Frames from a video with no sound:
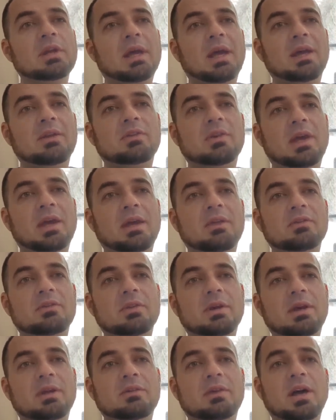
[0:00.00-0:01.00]
has has
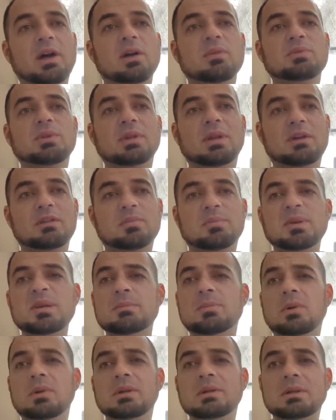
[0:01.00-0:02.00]
has helped a lot of
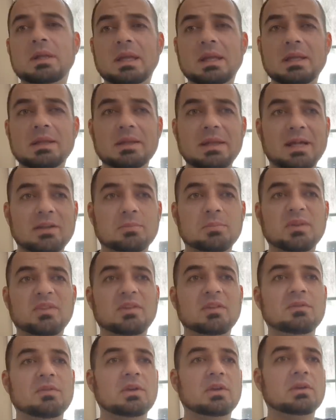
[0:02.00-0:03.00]
people in in that
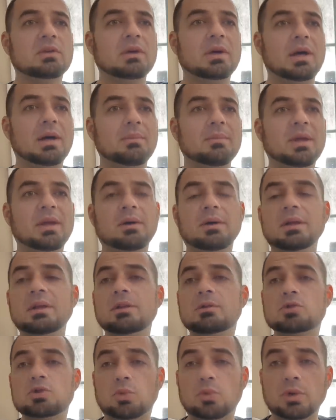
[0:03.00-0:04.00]
specific um, area
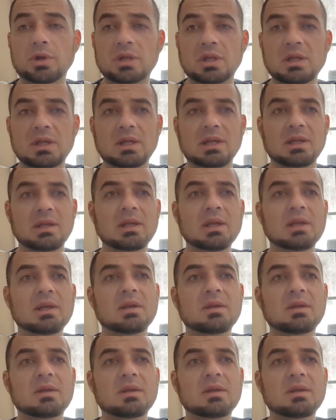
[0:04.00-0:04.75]
that you're working in